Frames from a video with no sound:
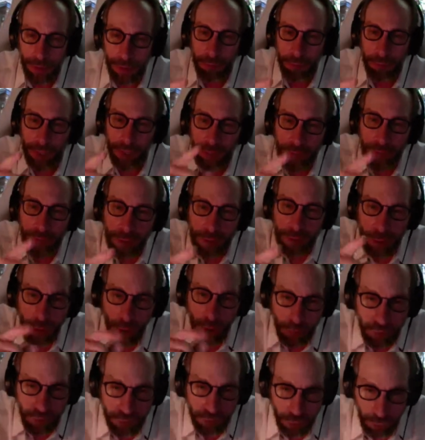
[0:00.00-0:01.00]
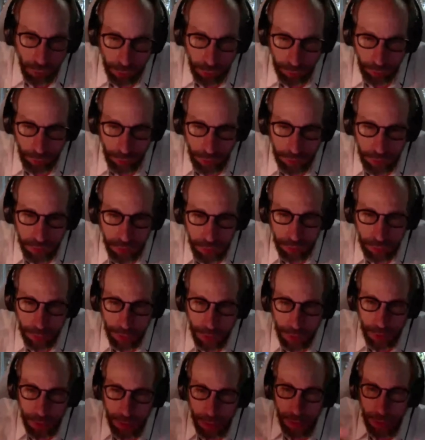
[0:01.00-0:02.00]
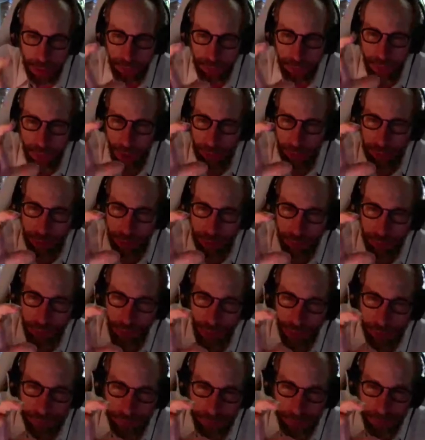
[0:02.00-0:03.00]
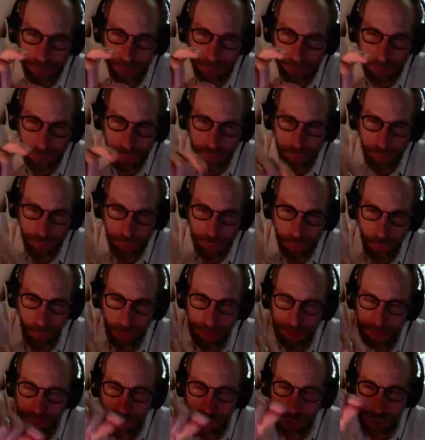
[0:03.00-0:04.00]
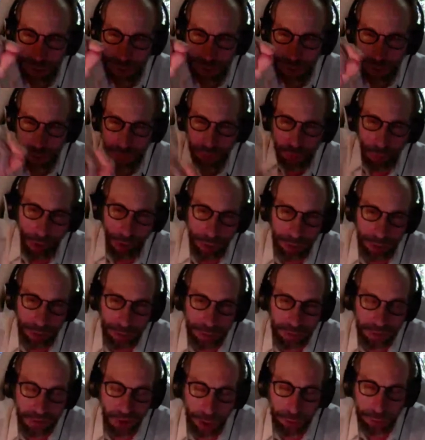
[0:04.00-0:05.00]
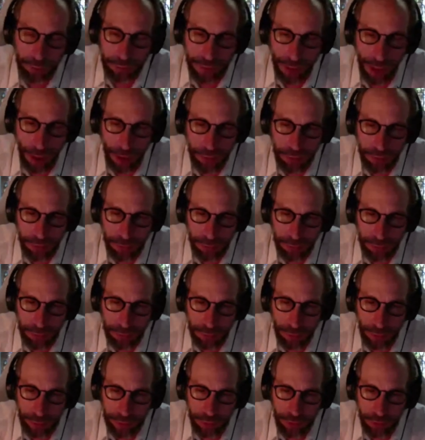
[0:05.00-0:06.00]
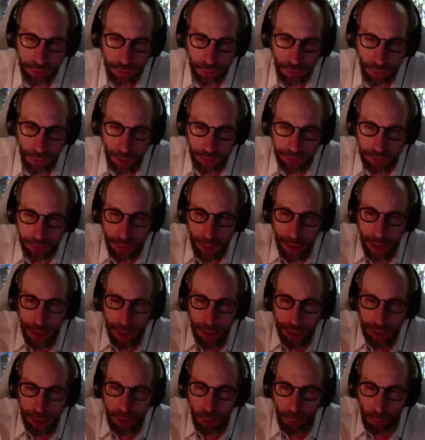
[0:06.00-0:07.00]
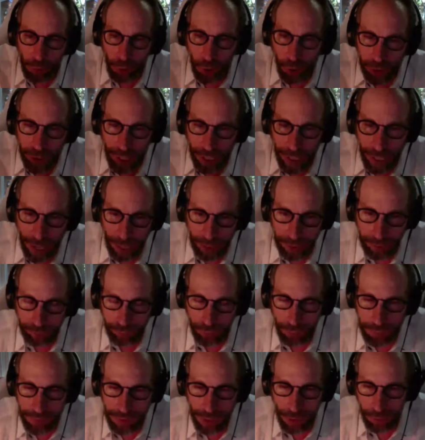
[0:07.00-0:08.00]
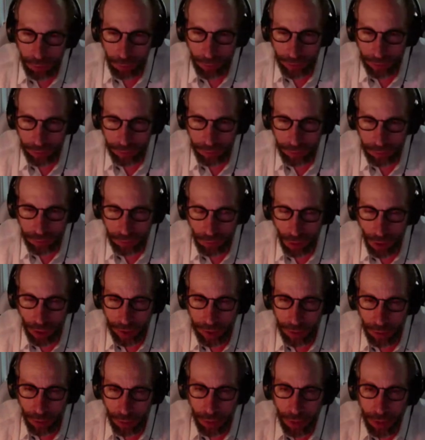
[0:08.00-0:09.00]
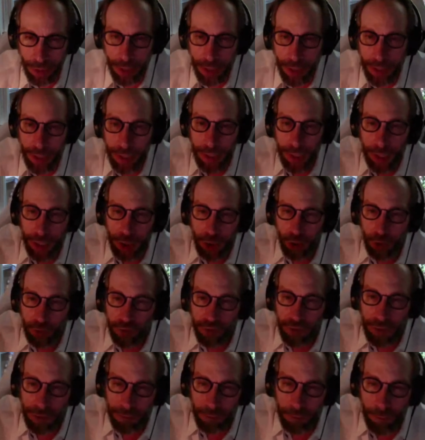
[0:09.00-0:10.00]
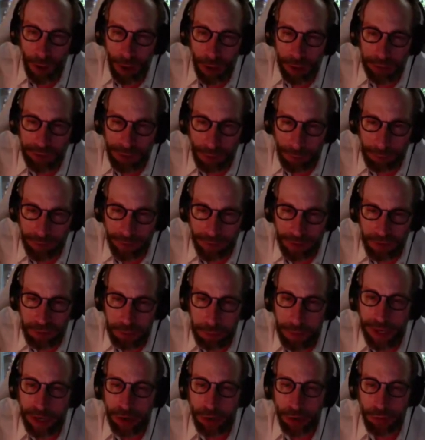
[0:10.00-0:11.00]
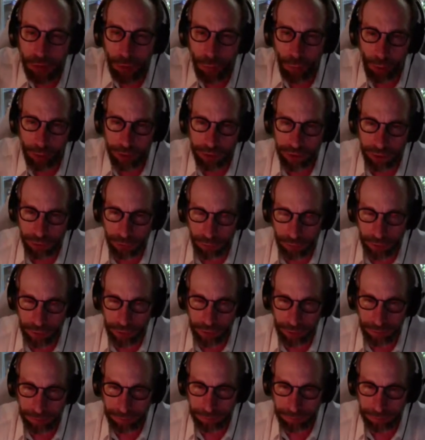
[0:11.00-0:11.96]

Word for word: But in the closed universe, if that if that if, if one side of that triangle is 100,000 light years across, and you were looking at it from the other end of the triangle, you'd see something that's bigger than one degree.